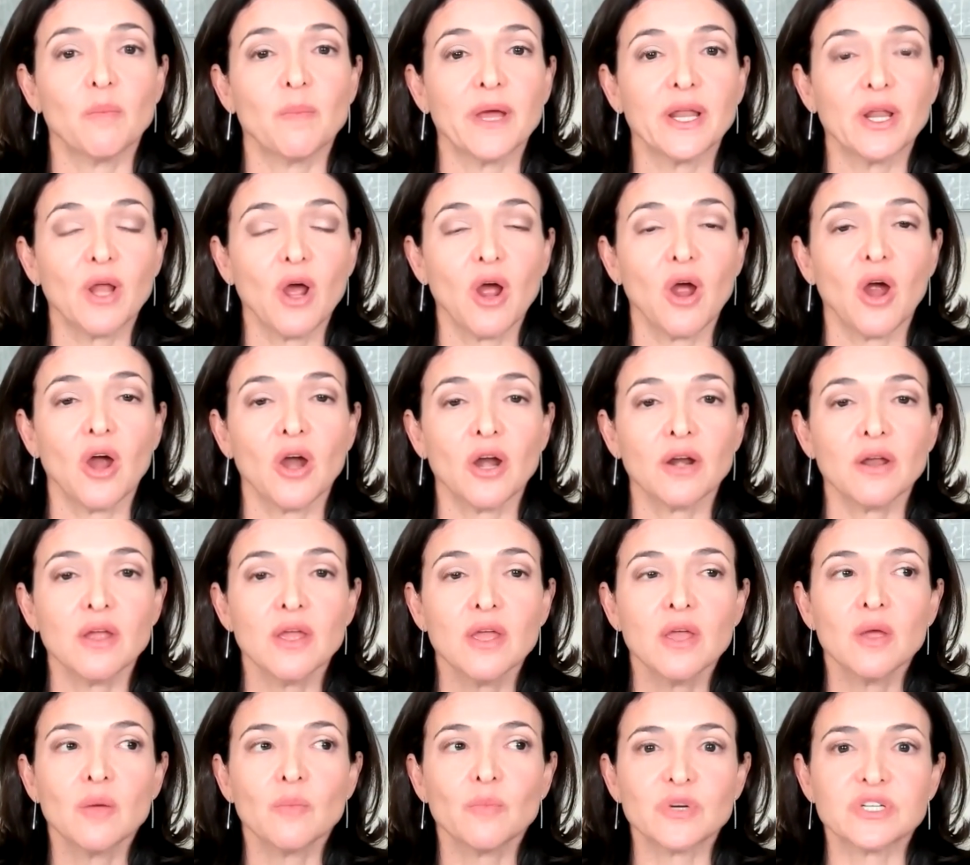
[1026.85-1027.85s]
but our
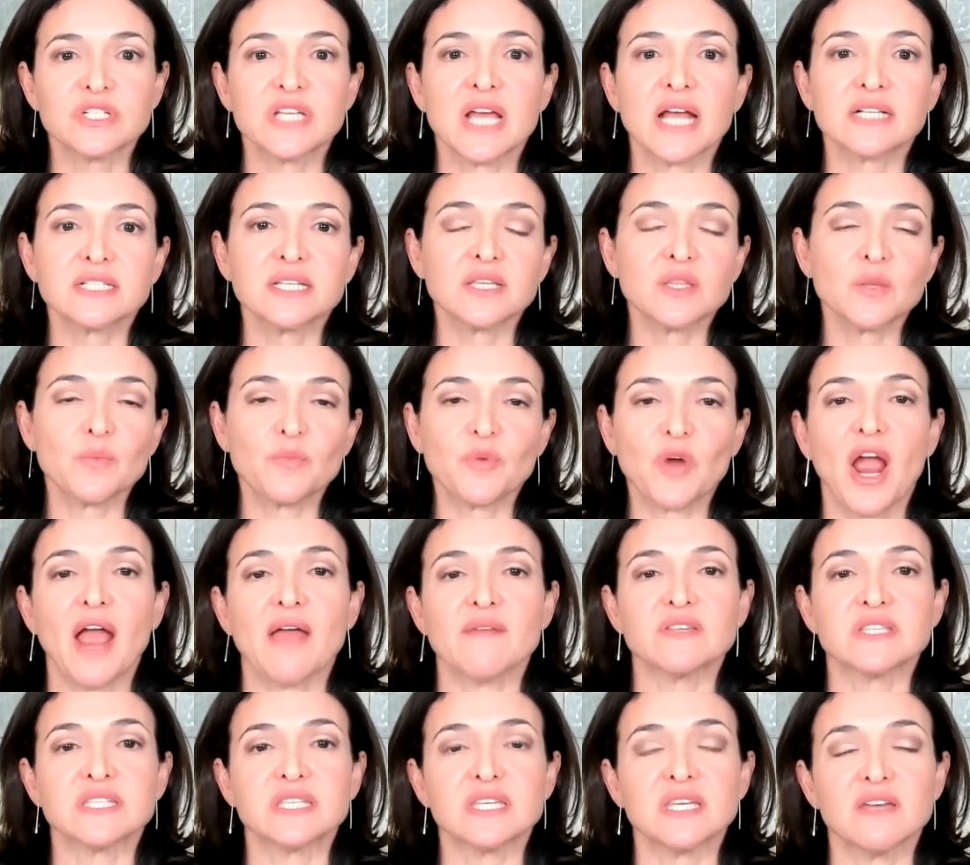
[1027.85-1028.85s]
protecting the
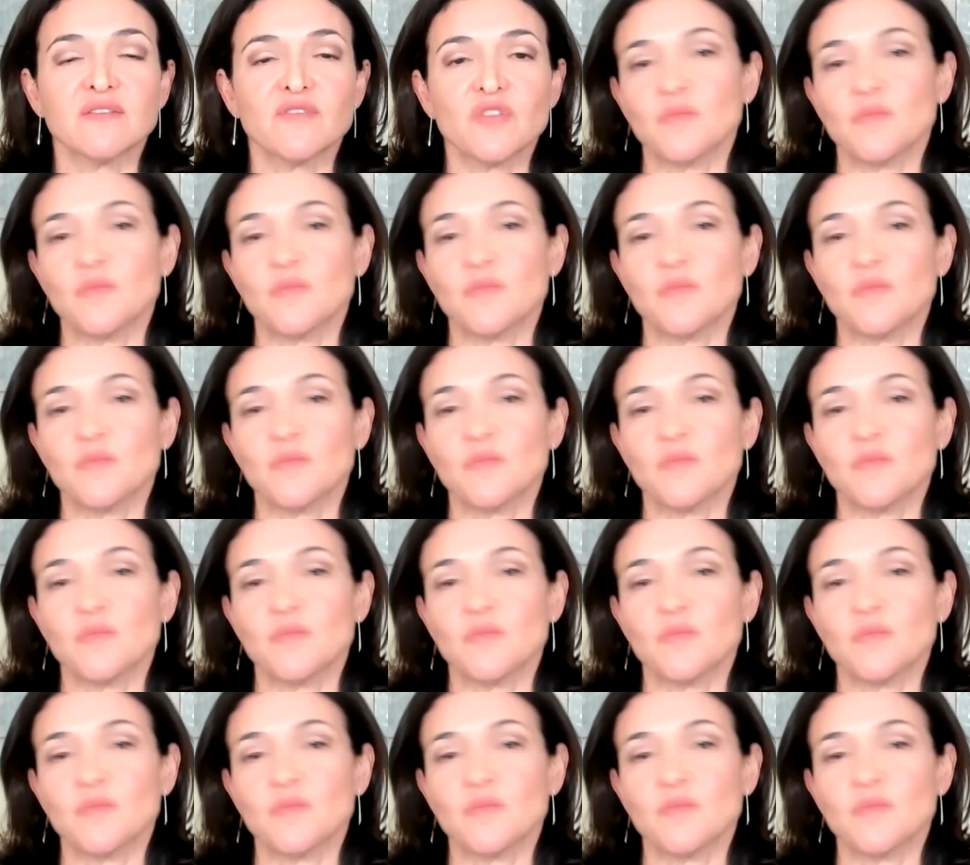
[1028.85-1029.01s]
privacy of